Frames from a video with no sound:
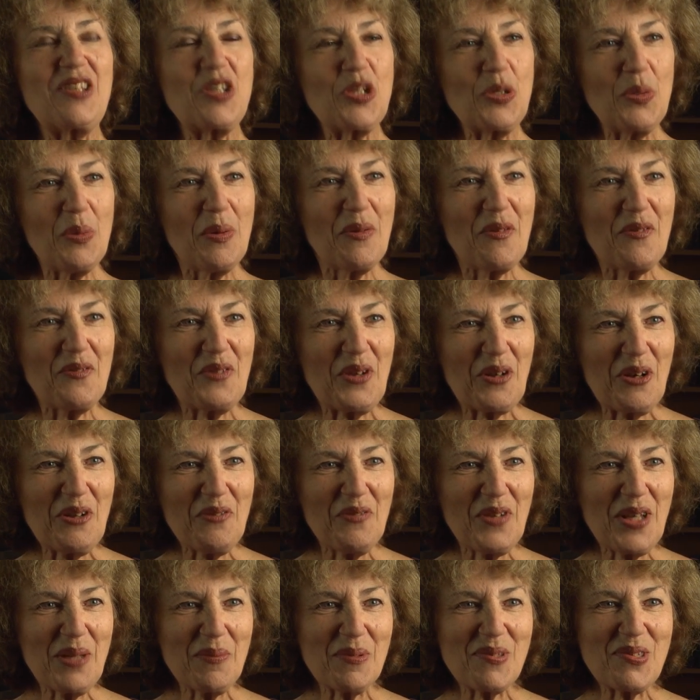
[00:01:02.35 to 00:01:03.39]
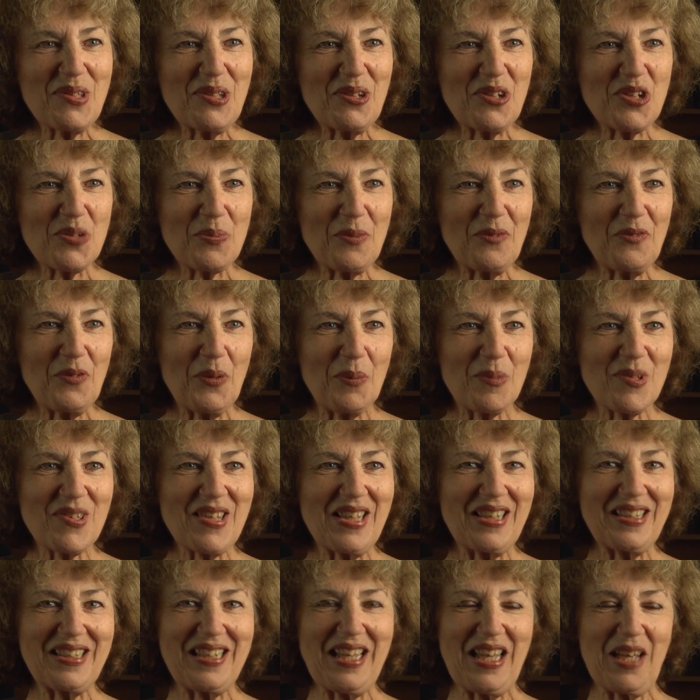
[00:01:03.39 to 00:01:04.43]
two of the very famous Yiddish performers
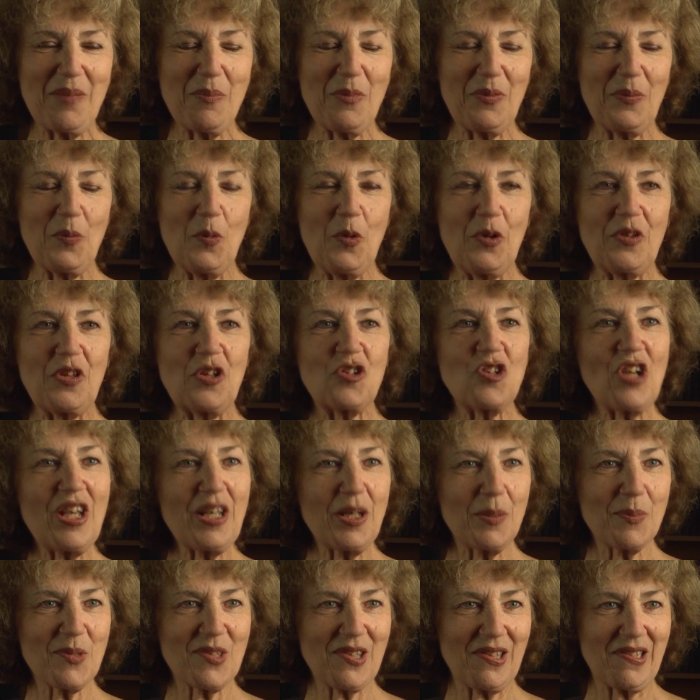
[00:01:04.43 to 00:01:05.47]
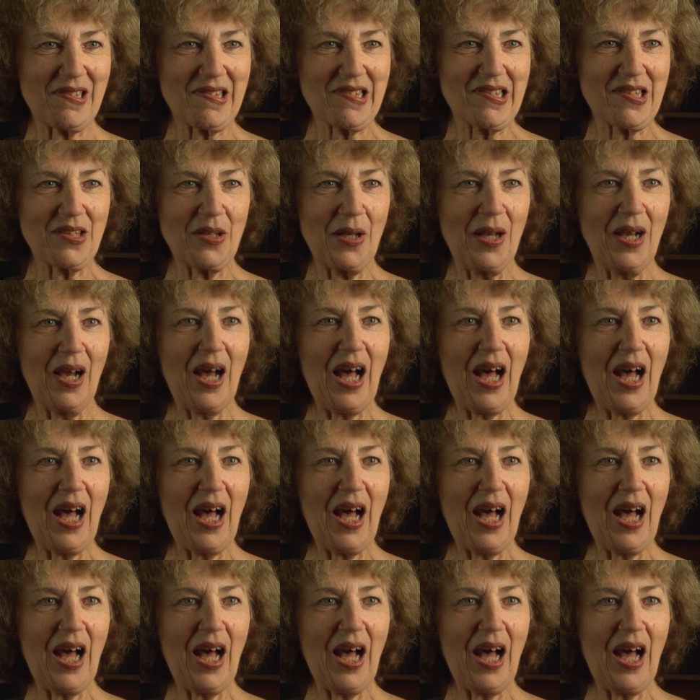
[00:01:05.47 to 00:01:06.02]
that came were the Jacobsons,